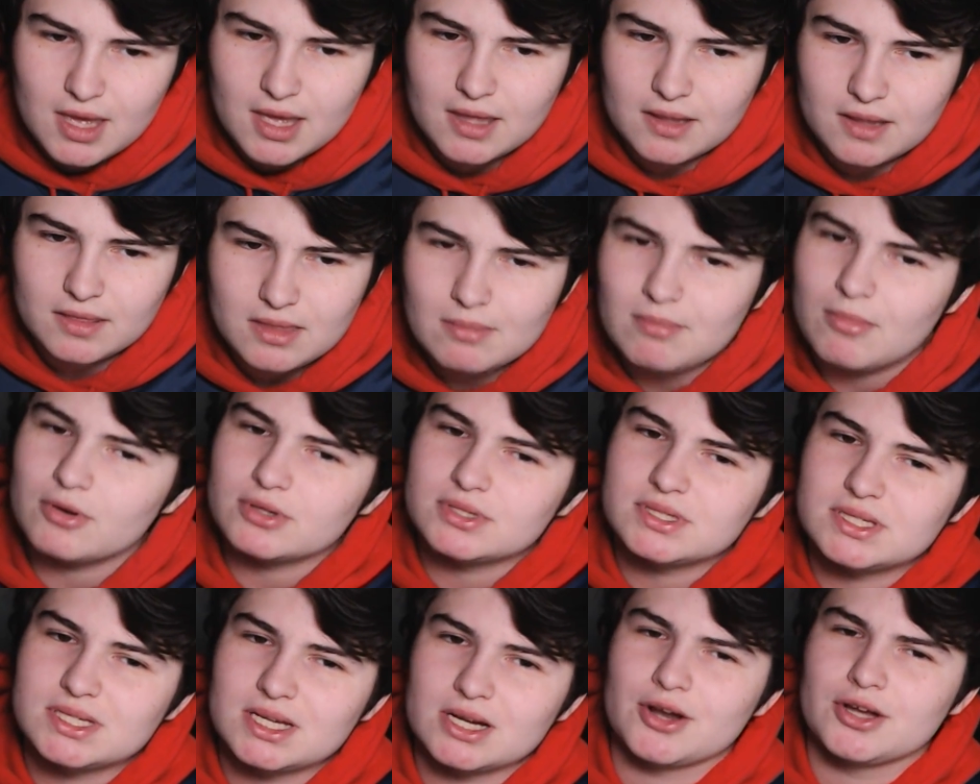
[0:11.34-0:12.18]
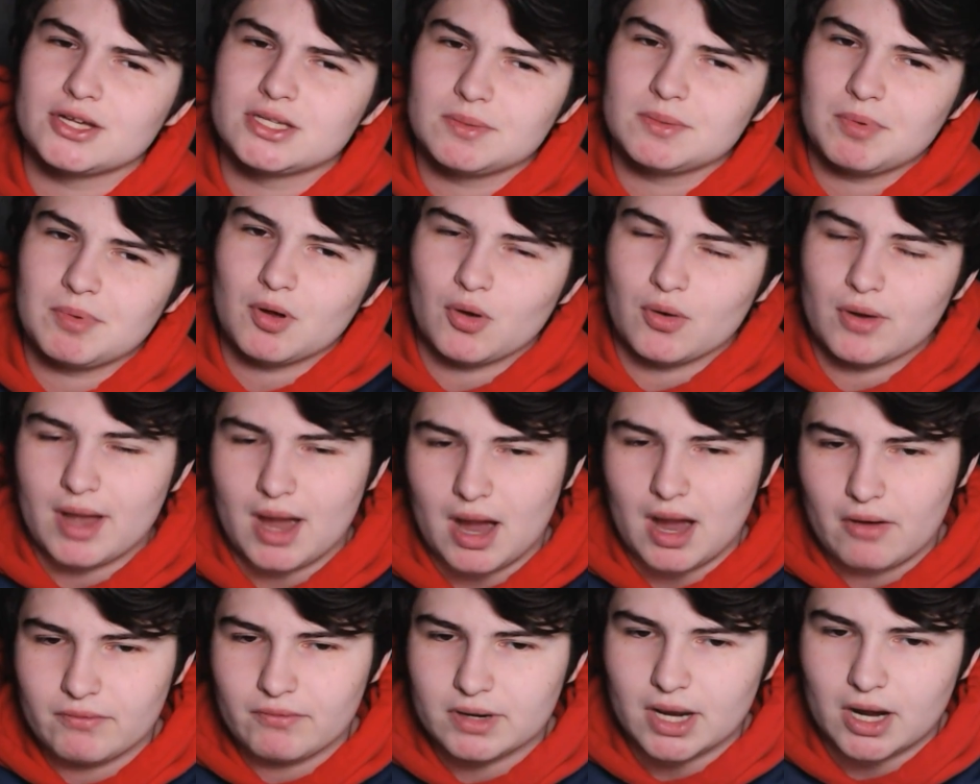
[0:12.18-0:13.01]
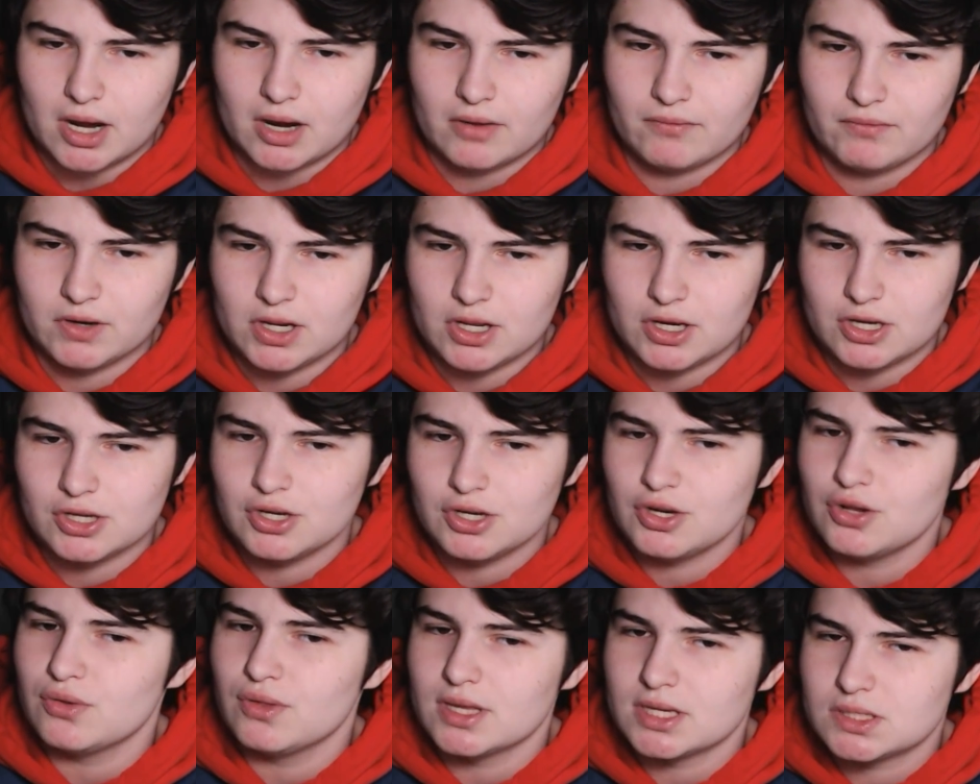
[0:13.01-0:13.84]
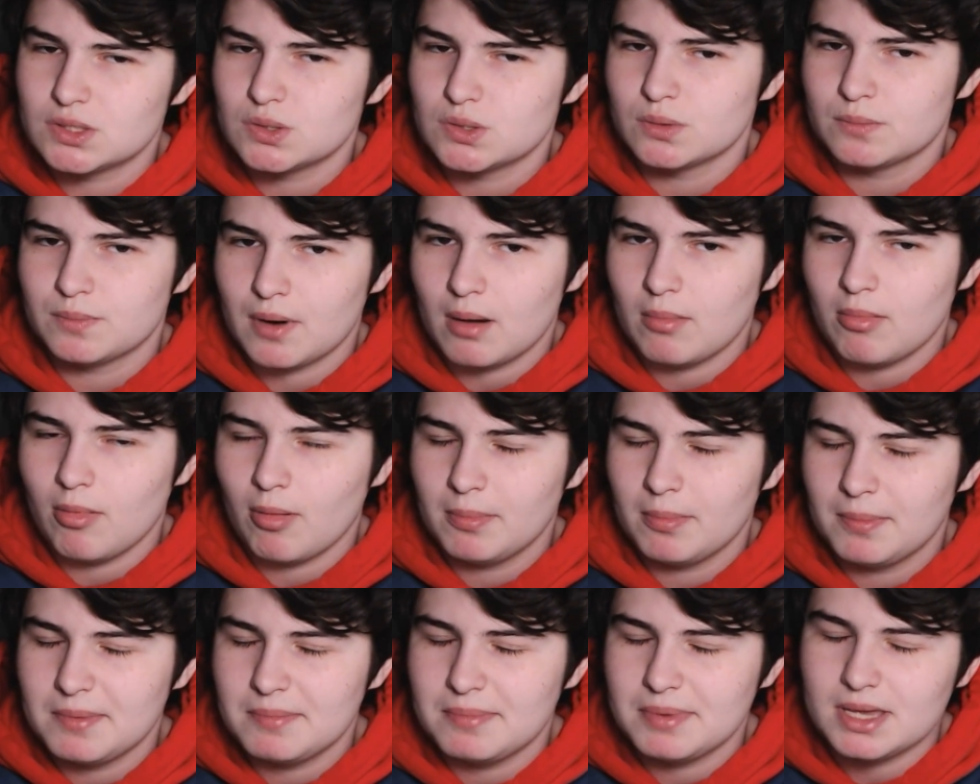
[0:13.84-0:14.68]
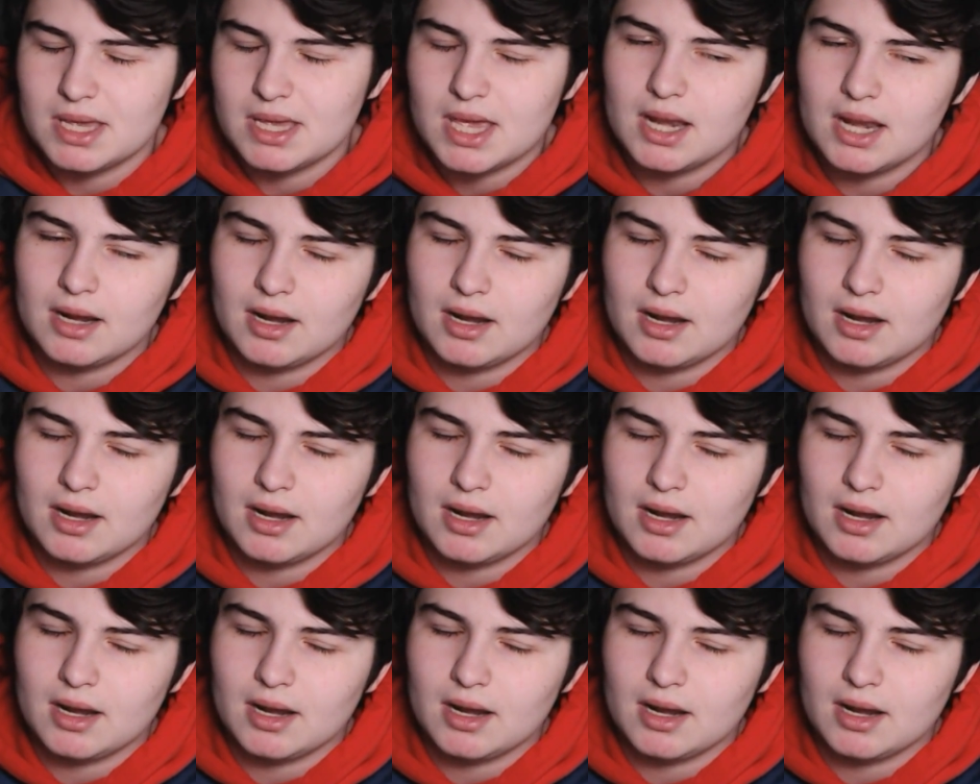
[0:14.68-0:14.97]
the most stereotypical Kalvin Garrah video to do, this would probably be it.